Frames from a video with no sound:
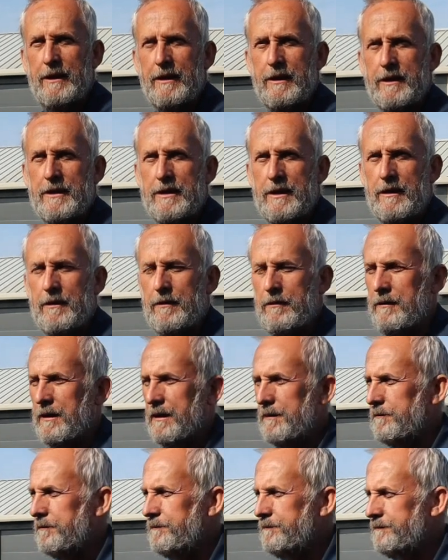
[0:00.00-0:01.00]

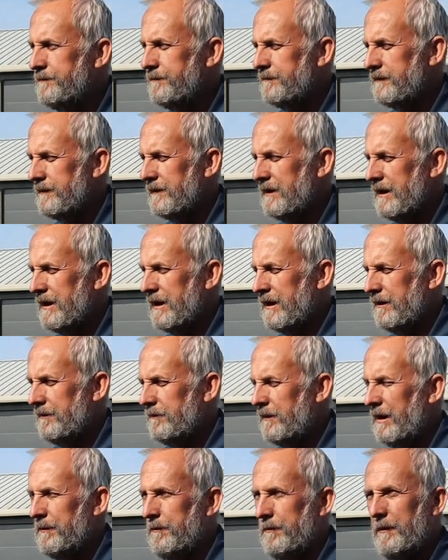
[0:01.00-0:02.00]
Fantastic. So, uh,
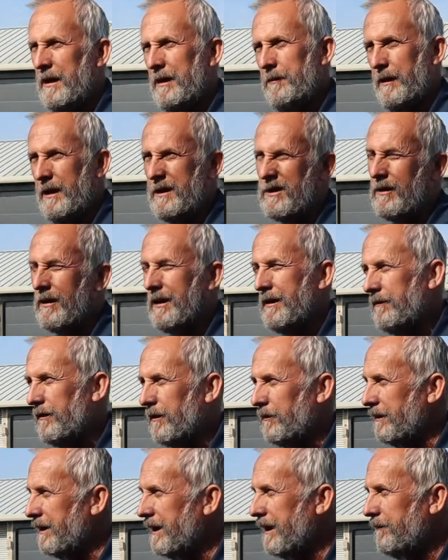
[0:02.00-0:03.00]
maybe slightly
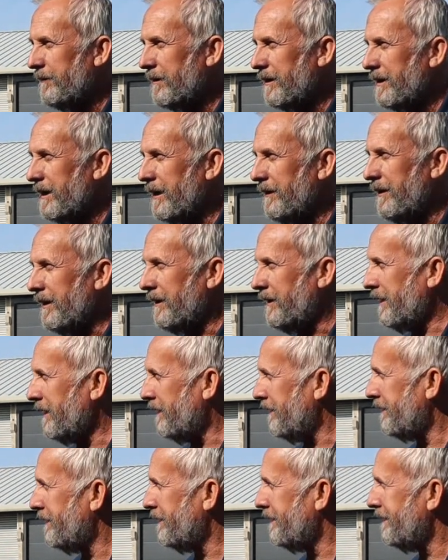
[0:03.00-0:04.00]
wrong with that, but yeah. I don't know yet.